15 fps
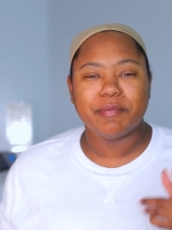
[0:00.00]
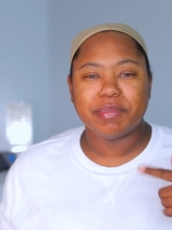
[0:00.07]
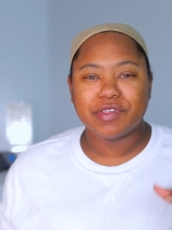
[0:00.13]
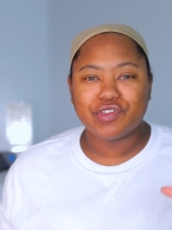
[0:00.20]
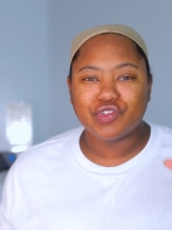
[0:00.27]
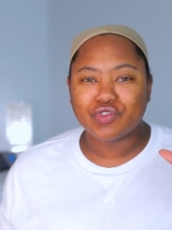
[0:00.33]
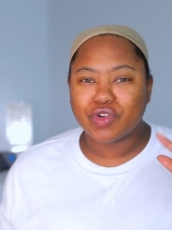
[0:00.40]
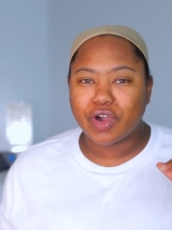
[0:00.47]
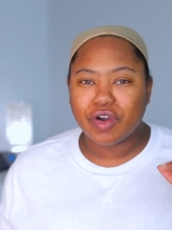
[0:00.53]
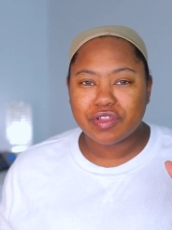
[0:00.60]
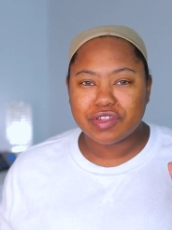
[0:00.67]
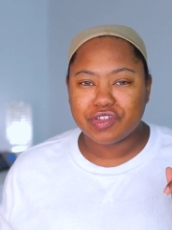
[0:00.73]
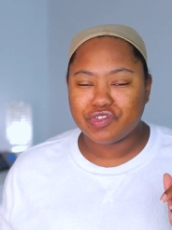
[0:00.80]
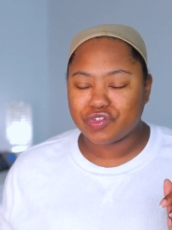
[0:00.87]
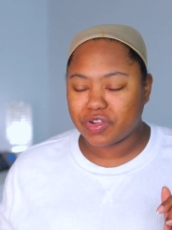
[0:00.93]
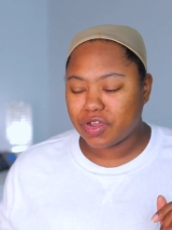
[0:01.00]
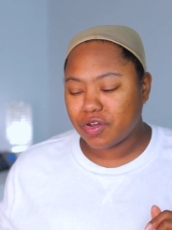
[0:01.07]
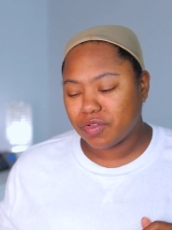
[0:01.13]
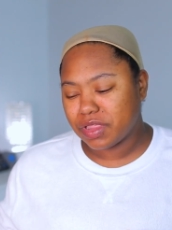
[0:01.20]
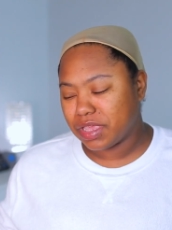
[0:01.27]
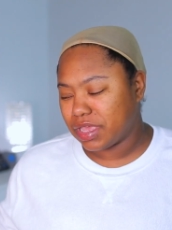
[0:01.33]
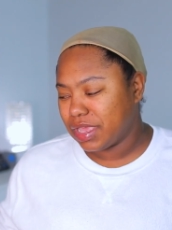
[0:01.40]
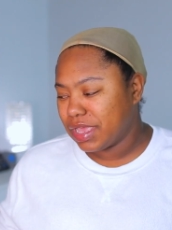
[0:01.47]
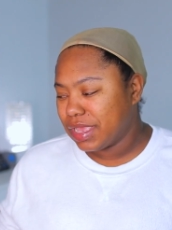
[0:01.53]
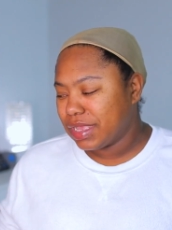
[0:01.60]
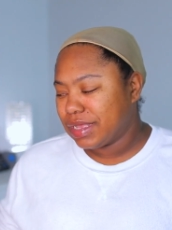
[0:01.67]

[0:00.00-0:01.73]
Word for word: I've been scrolling and scrolling.